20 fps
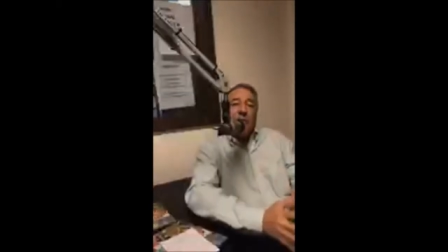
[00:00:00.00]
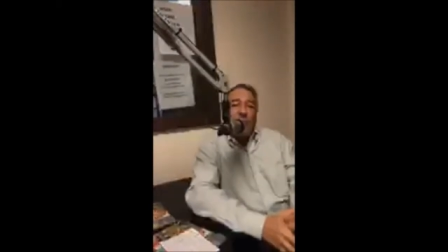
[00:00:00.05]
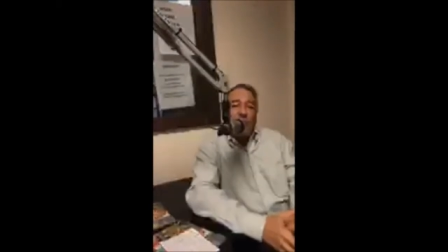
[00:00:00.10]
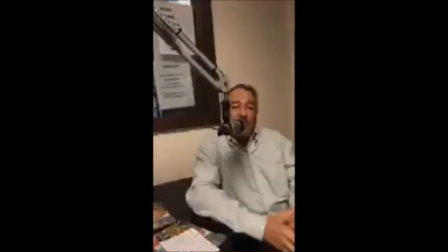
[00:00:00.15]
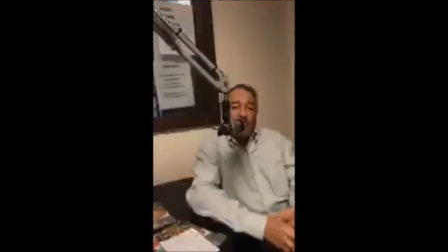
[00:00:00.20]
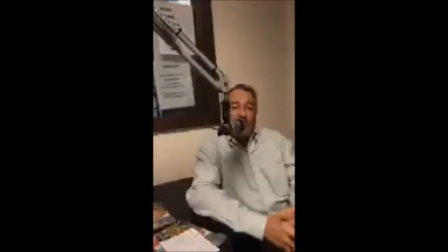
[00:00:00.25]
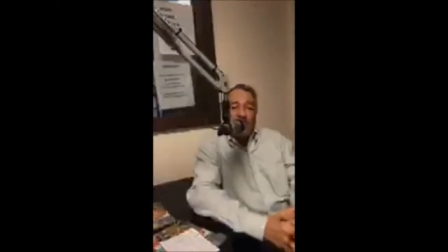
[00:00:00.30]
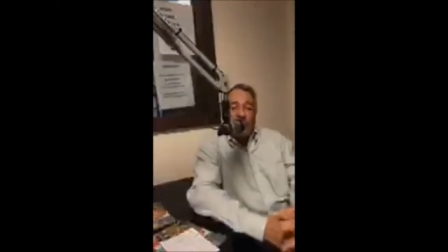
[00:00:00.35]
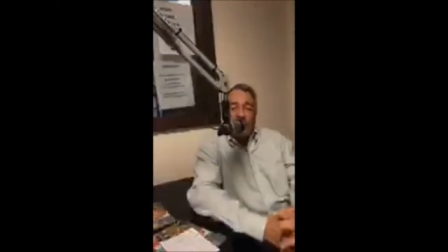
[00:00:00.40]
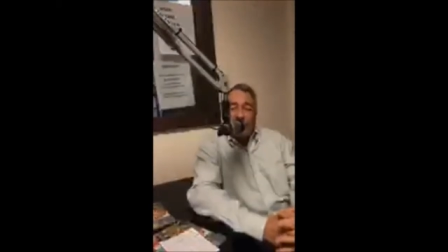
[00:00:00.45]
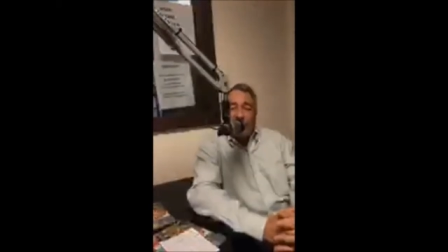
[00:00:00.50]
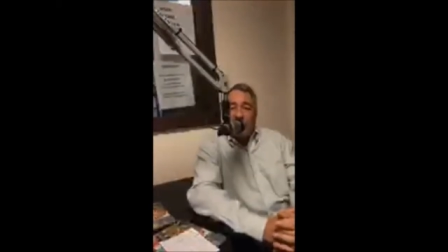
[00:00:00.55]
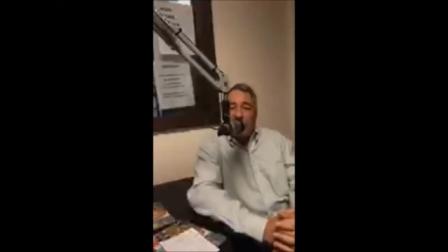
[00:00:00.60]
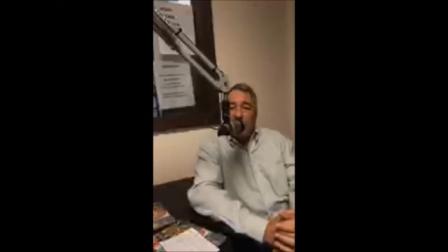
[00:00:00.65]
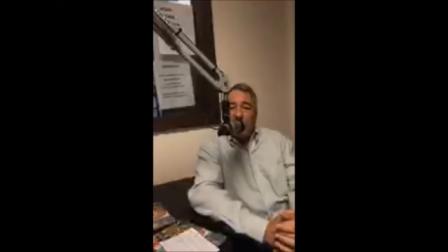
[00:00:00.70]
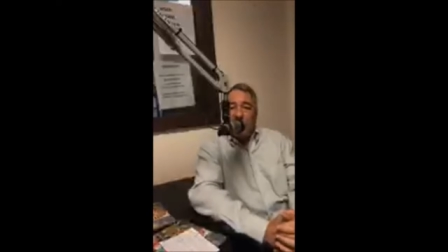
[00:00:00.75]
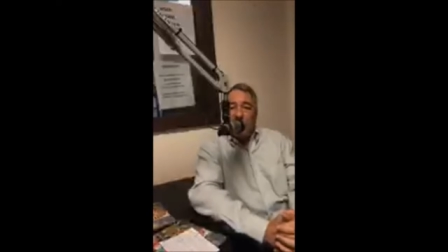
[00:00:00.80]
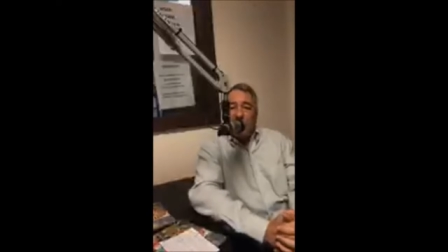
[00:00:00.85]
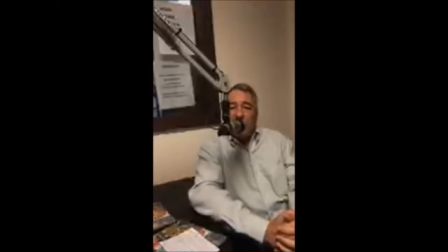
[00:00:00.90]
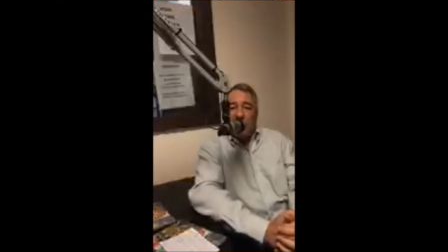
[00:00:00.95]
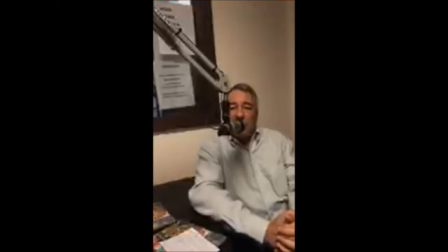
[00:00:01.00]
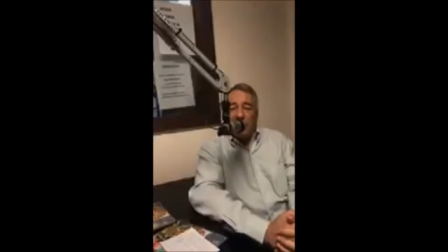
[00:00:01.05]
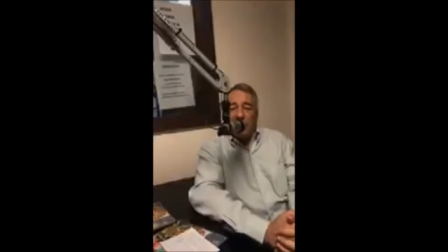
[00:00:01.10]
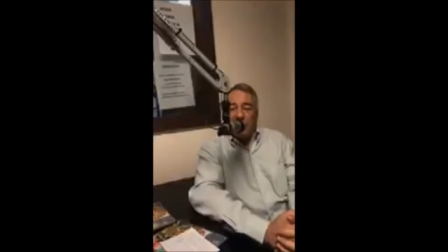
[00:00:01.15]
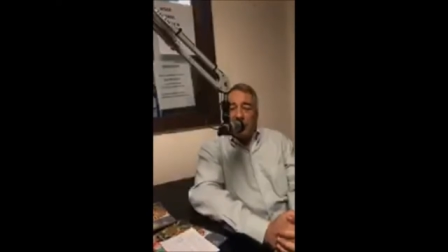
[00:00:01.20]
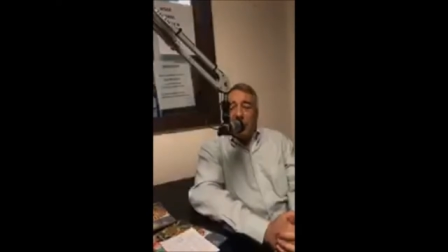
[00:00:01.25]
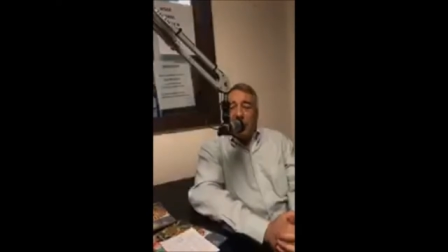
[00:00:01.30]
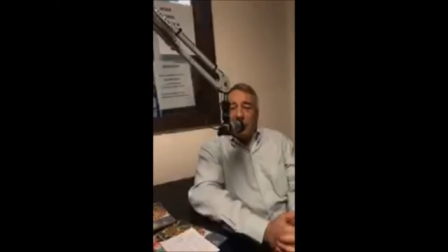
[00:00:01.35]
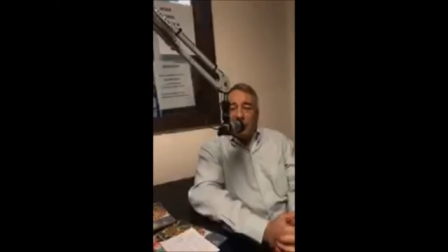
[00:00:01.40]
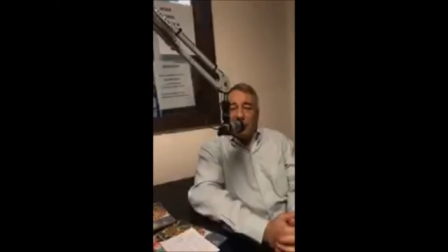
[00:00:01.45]
long term uh,
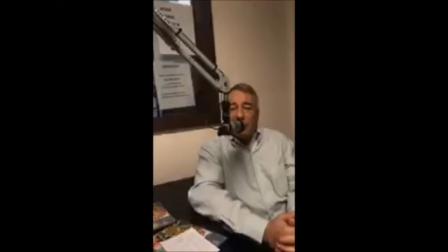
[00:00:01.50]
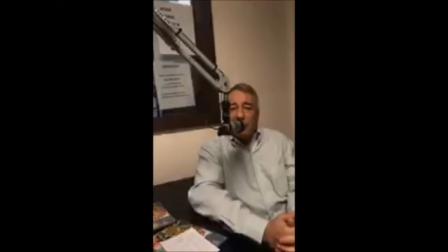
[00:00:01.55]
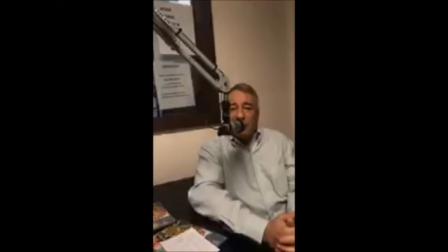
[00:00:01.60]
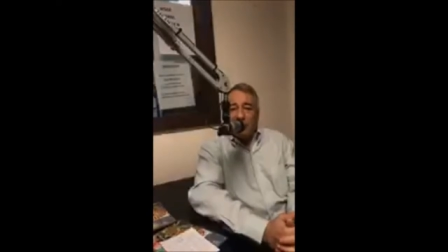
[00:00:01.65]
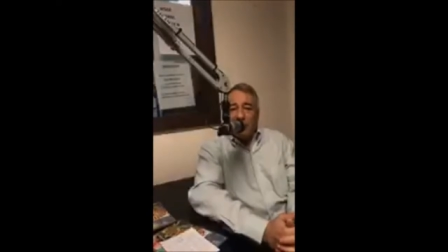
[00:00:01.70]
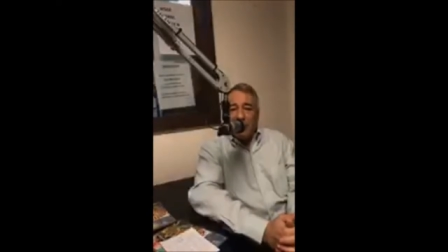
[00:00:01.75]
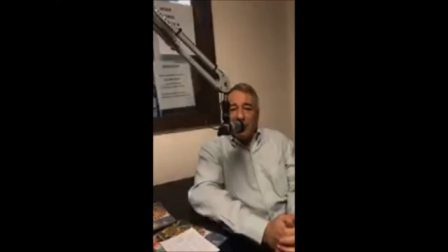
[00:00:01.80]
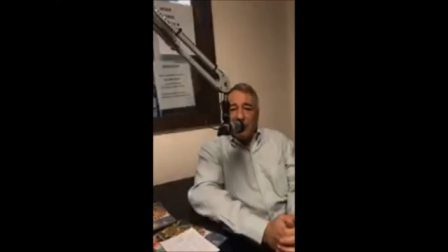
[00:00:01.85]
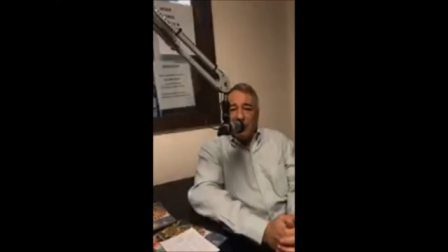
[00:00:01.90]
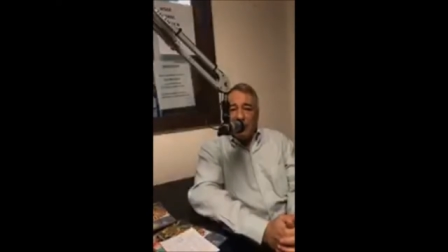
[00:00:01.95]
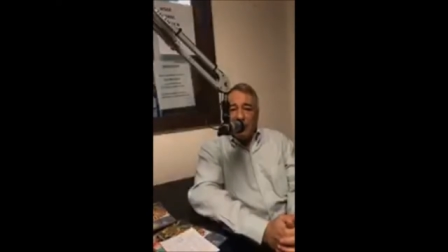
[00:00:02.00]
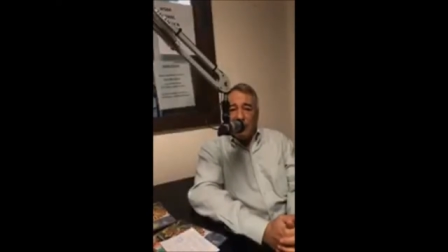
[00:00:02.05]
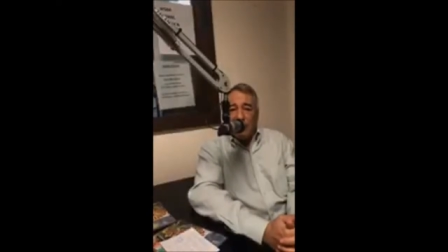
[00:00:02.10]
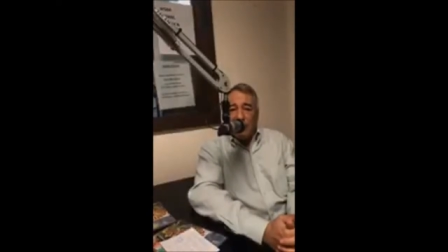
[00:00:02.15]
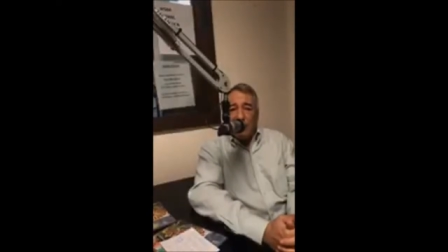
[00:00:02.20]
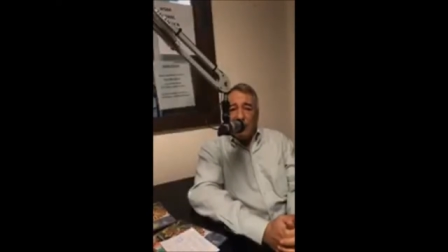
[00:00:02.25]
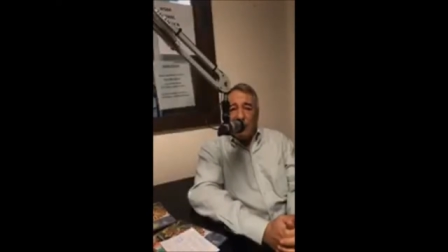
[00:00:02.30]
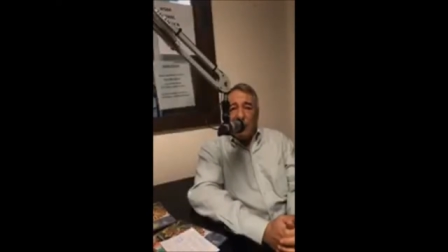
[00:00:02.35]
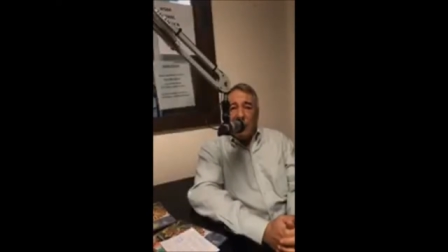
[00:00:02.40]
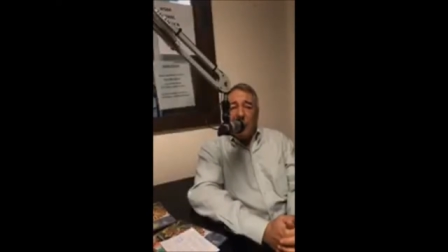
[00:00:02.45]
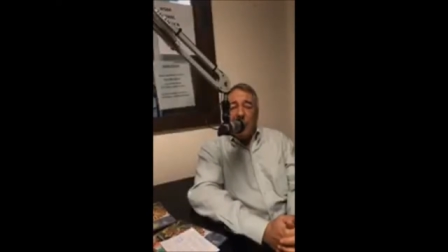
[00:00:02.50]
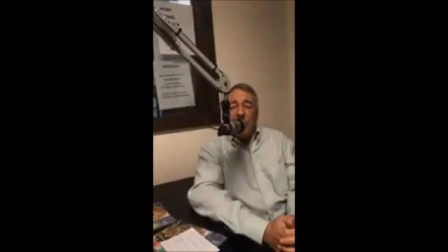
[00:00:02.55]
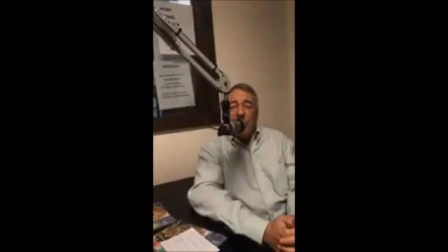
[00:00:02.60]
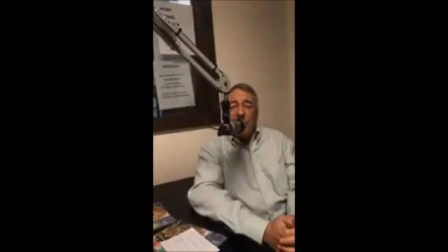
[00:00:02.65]
long term care needs.